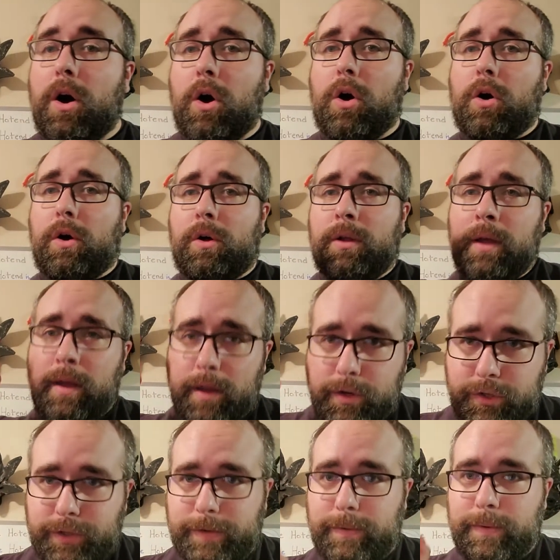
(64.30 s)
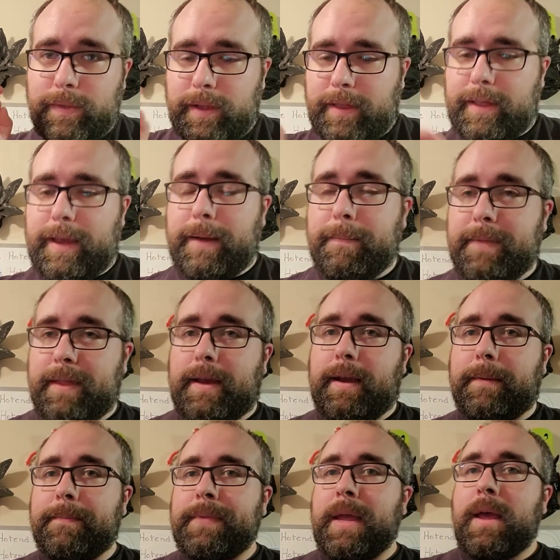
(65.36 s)
all do the same
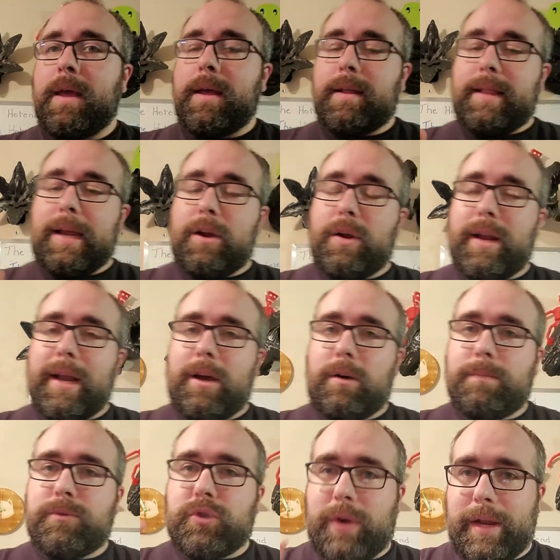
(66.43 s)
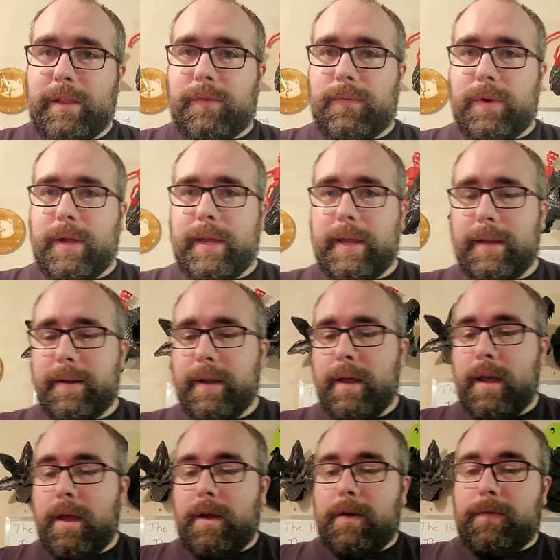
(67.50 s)
thing. They are going to help transfer heat
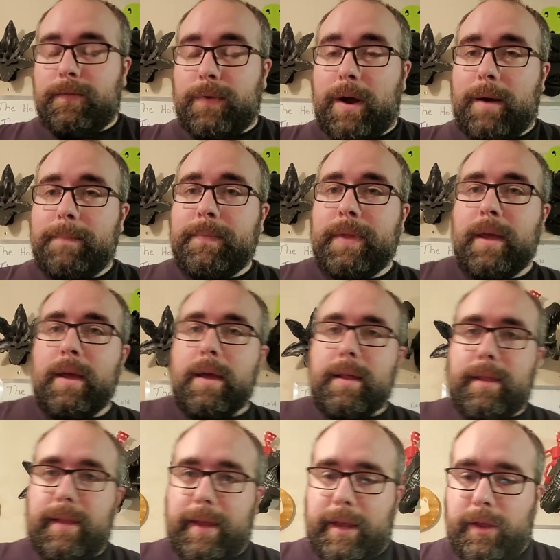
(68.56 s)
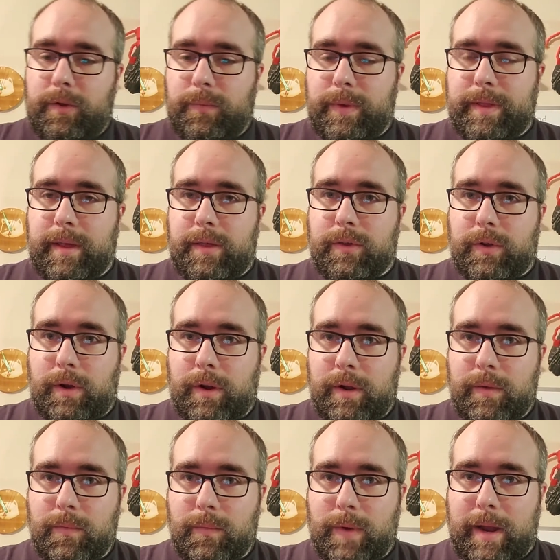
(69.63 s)
from the heater resistor
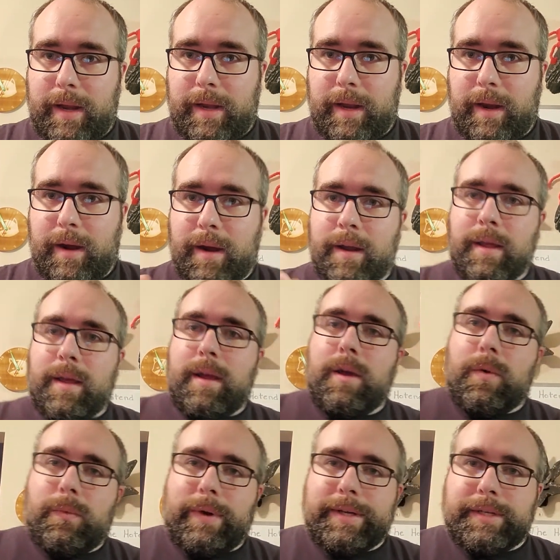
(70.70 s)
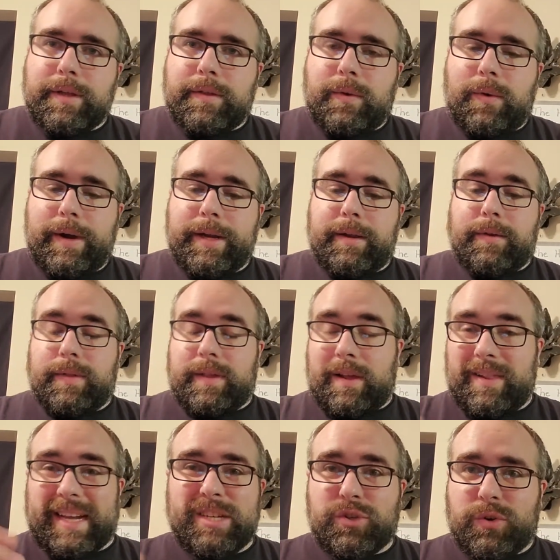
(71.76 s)
right here, which is going to use
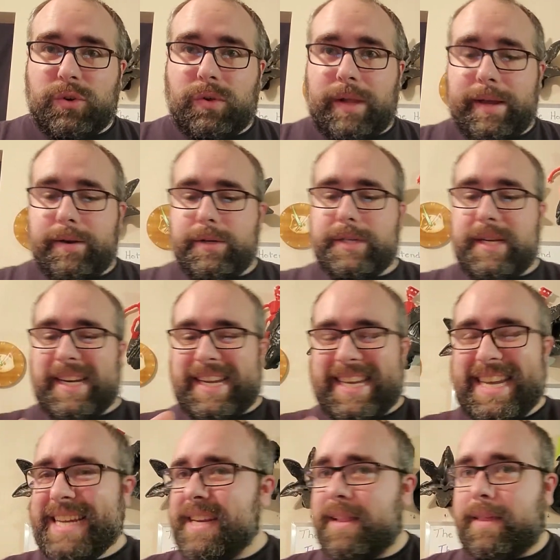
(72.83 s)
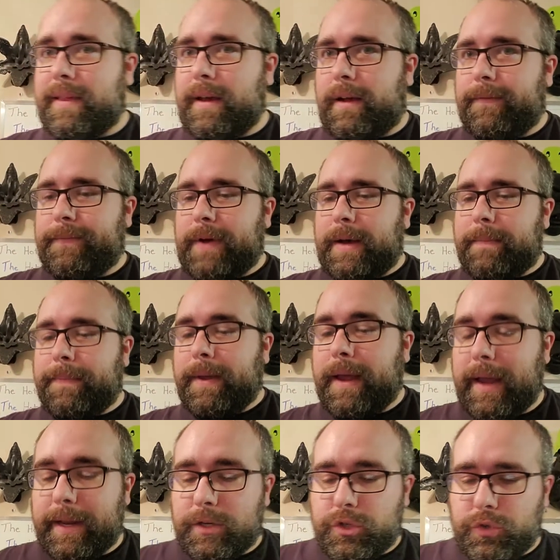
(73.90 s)
electrical energy to heat itself up
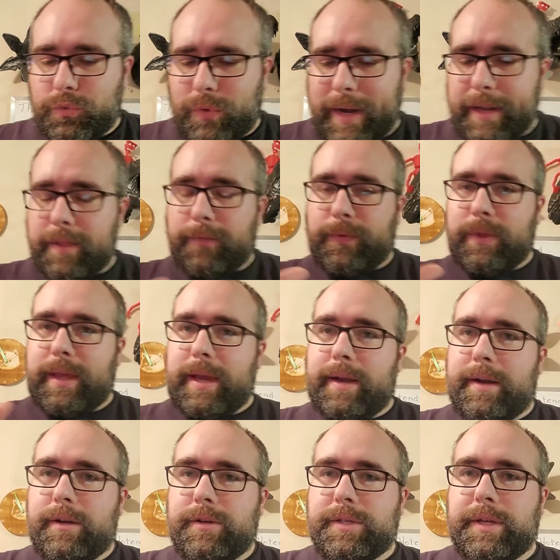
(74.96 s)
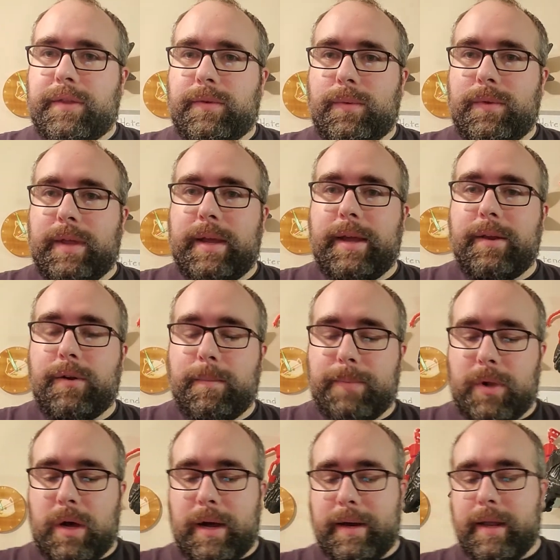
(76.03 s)
and transfer that energy through the heater
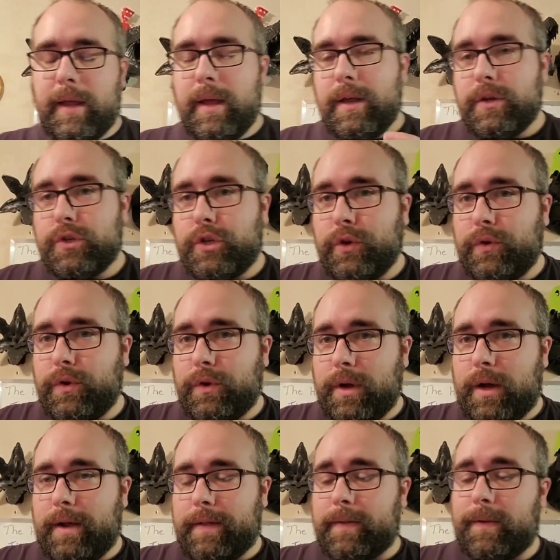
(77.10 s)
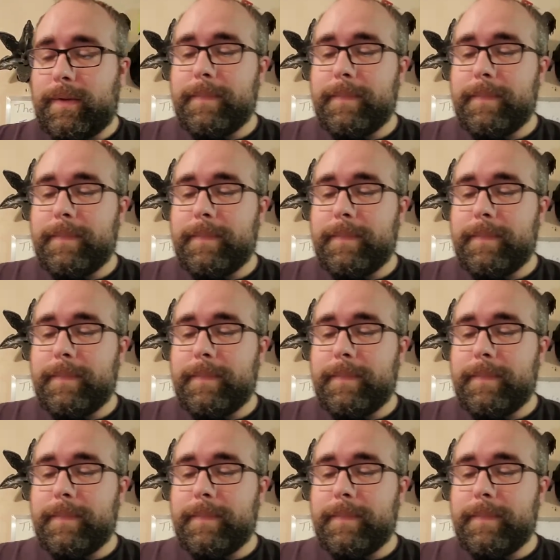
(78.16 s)
block to your nozzle.